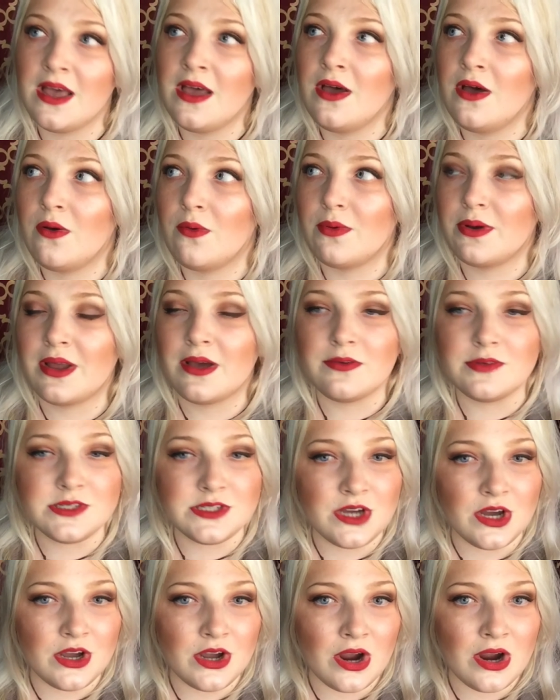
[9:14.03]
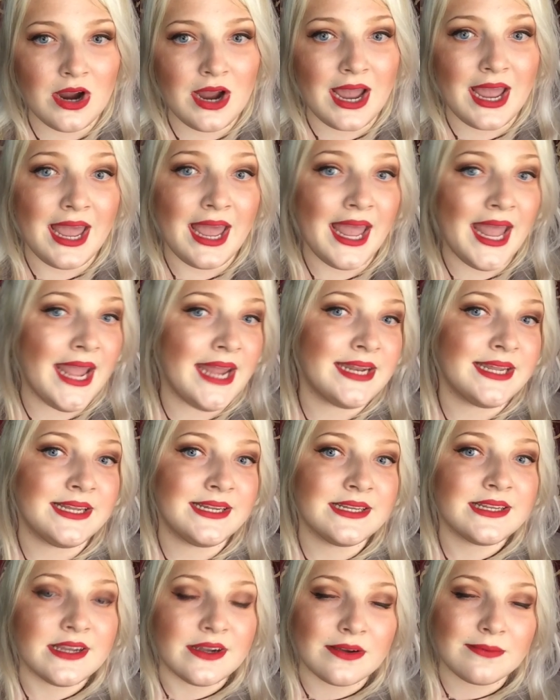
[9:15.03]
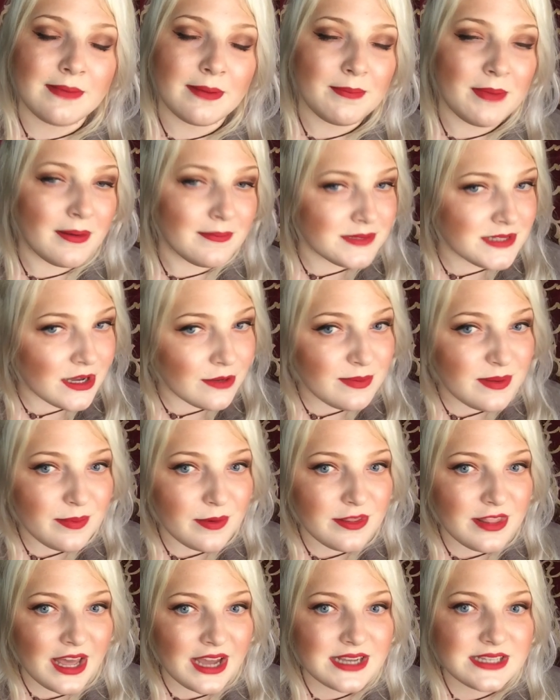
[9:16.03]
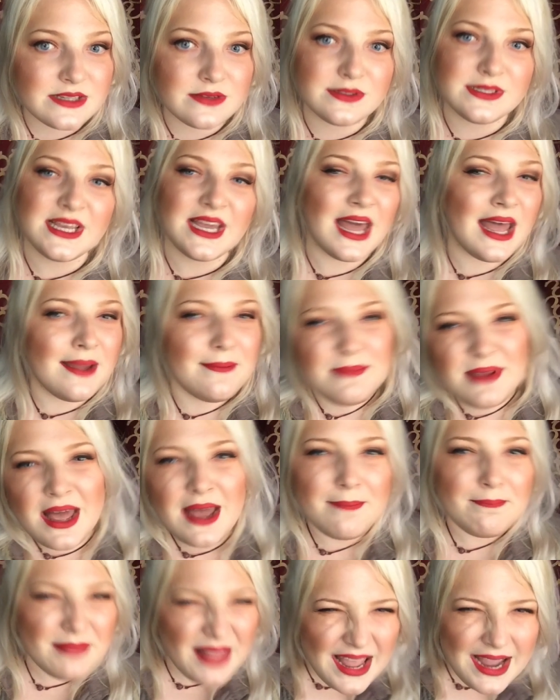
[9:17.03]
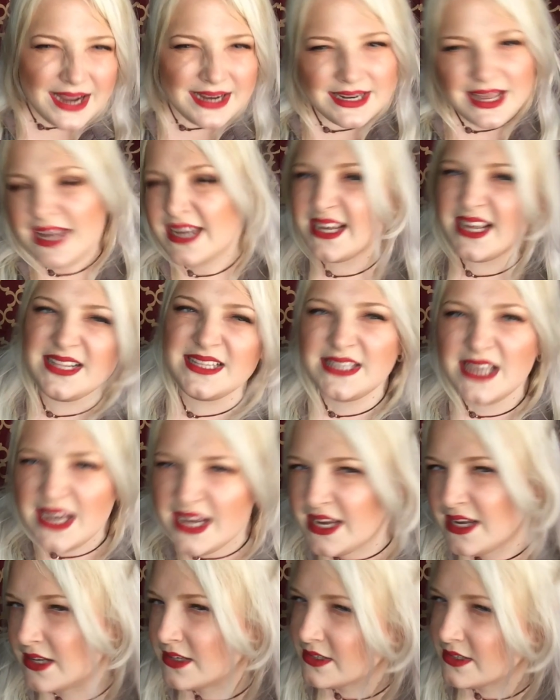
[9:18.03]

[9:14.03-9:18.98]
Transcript: When I was younger, I hated hearing my mom tell people that, because I was like, I'm not blind, I can see.